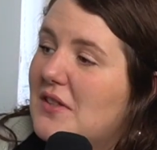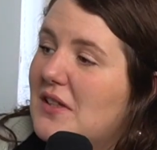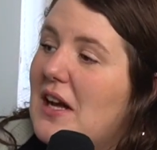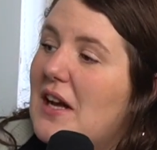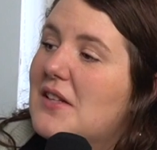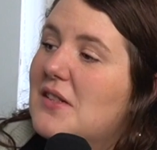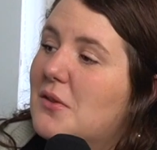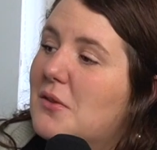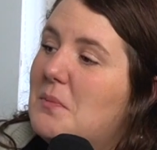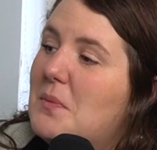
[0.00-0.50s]

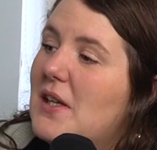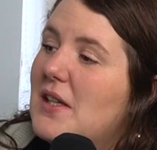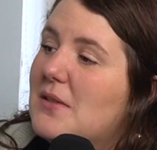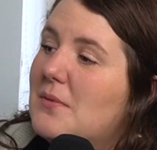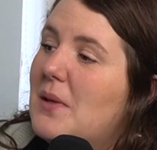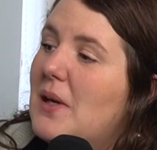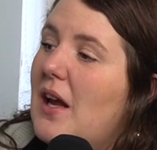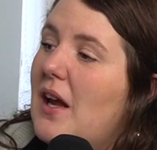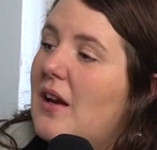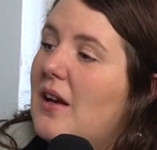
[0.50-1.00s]
That's what makes
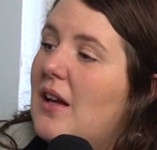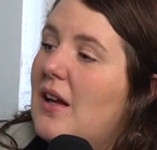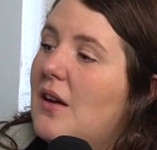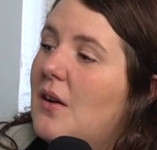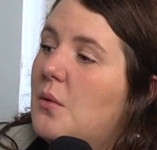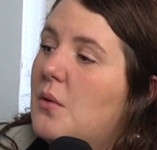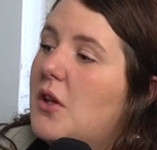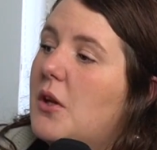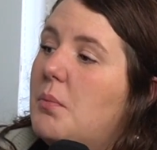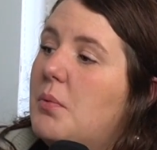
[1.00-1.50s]
me angry.
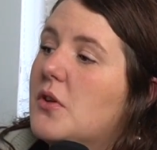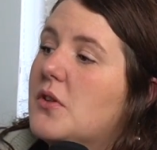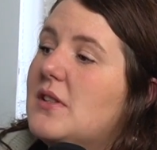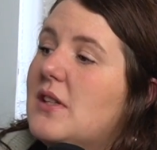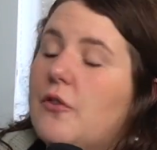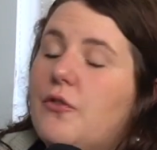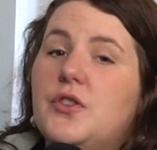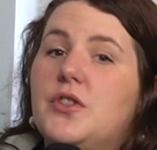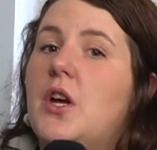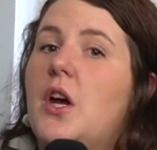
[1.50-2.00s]
When they're pure
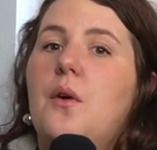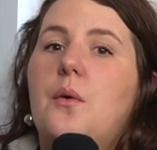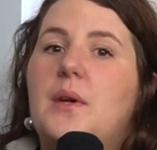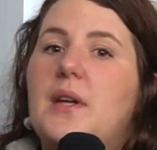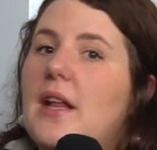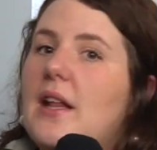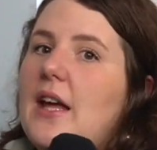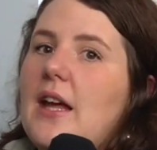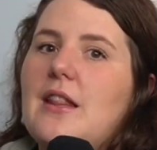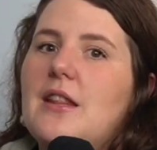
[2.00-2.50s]
selfish. When
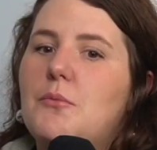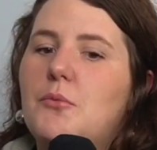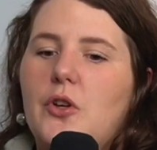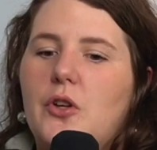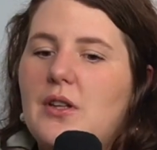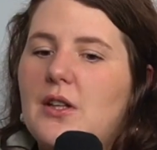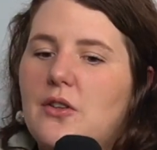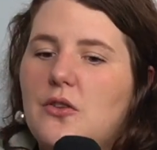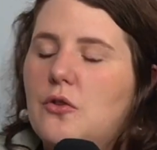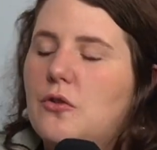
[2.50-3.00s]
I let them out
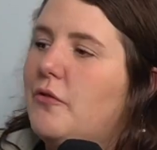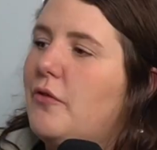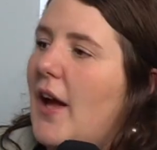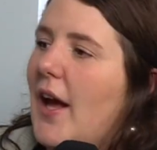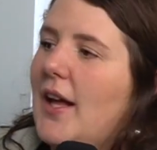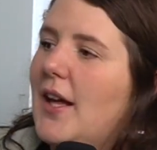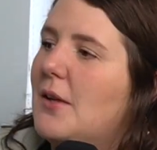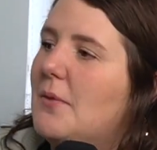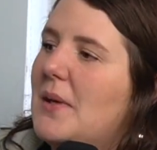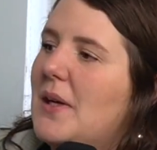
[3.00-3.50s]
and they don't
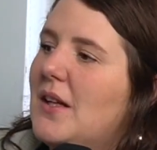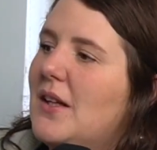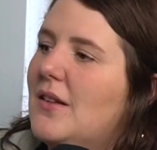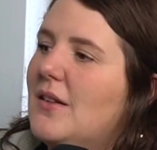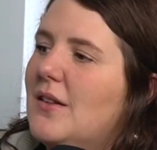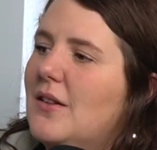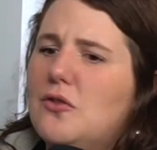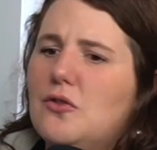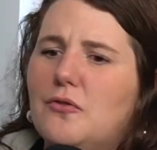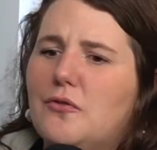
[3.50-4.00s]
thank me,
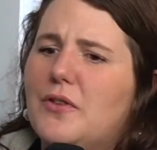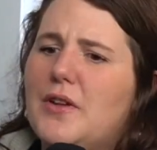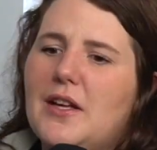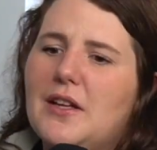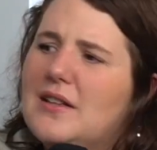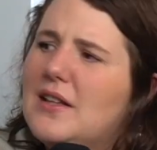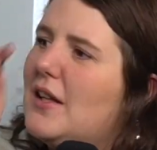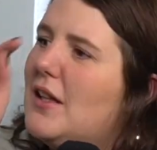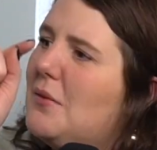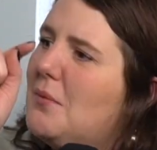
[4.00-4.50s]
they don't
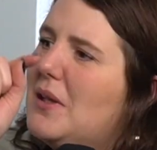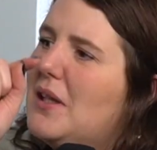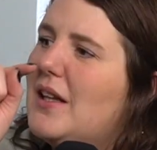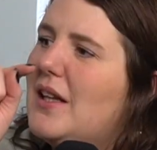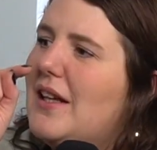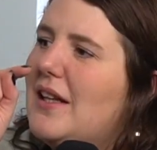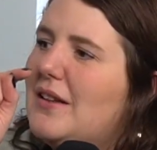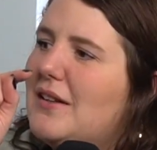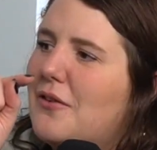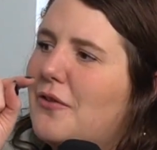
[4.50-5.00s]
do the wee
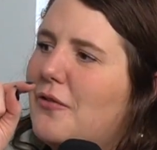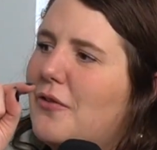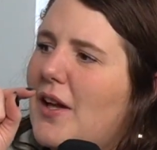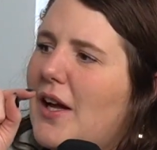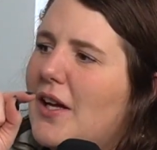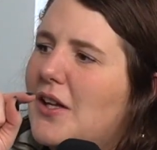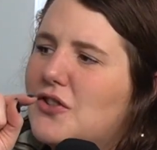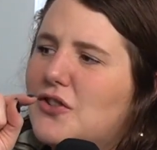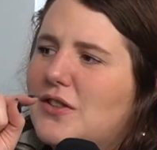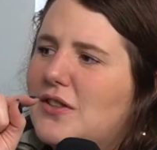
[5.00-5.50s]
light to
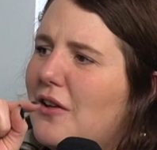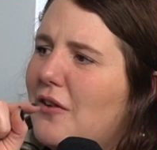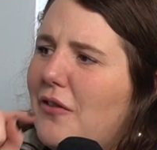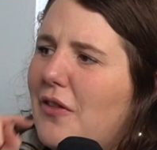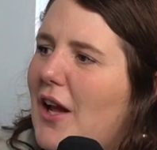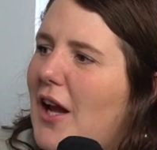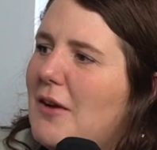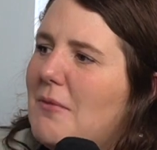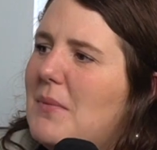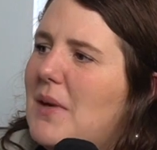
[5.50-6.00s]
flash to
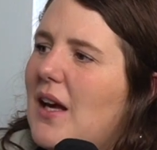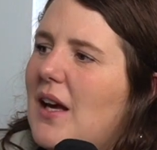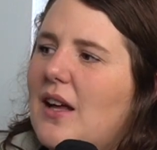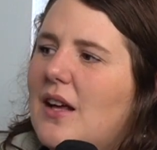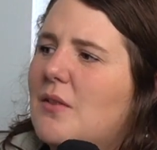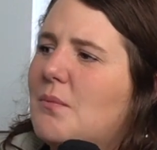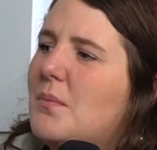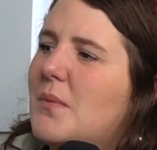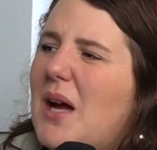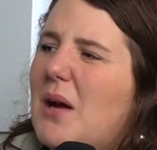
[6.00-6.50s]
thank me,
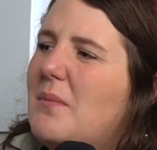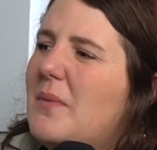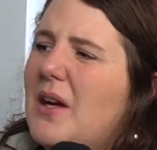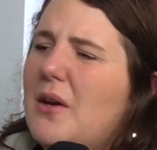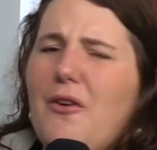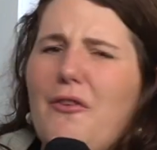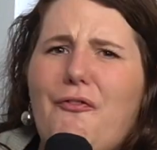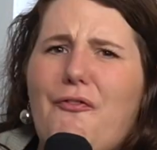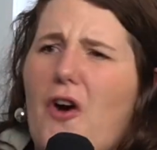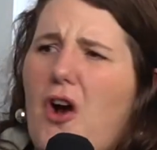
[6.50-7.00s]
I'm like,
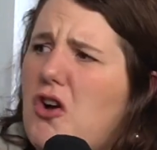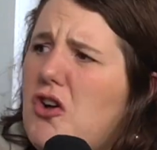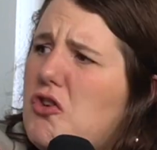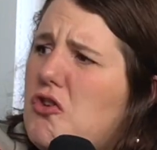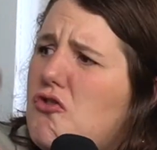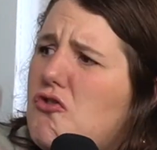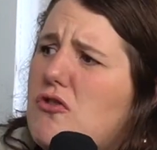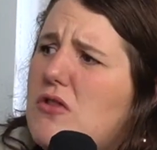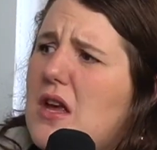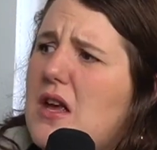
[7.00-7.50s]
well, fuck
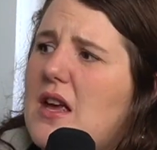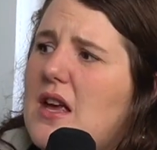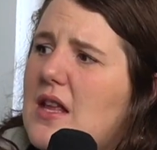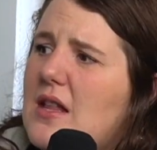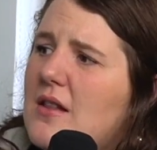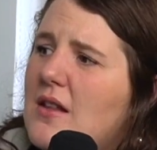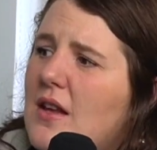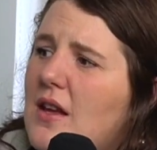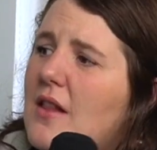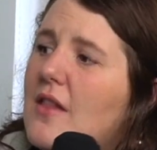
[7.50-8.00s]
you then.
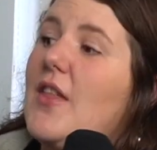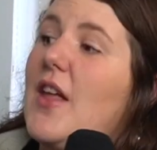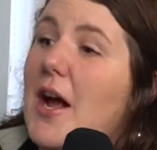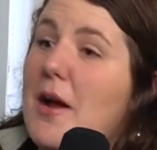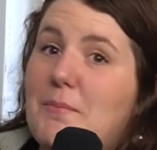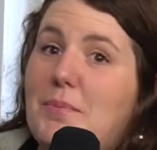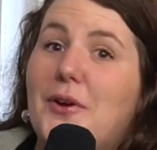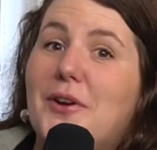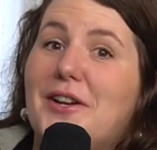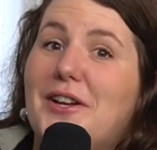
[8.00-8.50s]

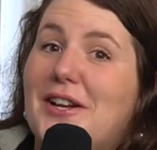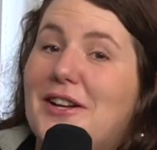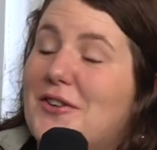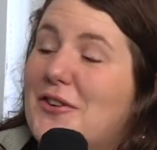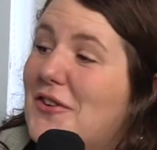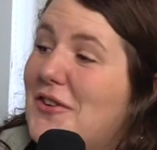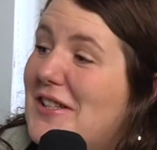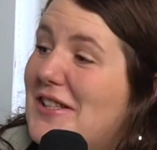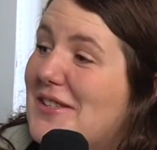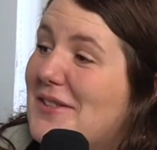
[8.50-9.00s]
That pure
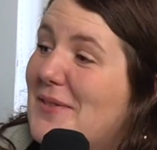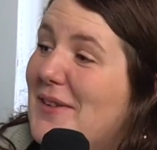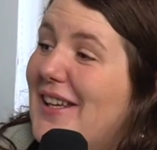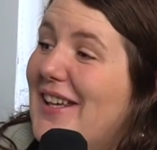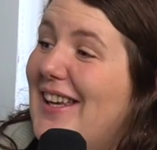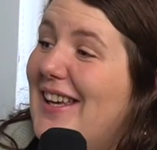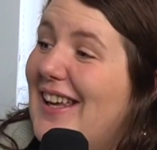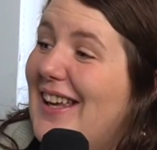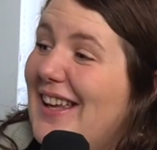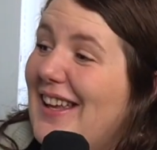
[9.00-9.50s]
annoys
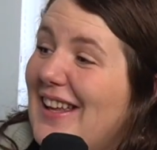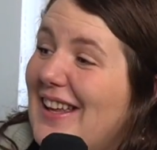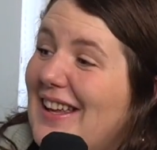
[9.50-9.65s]
me.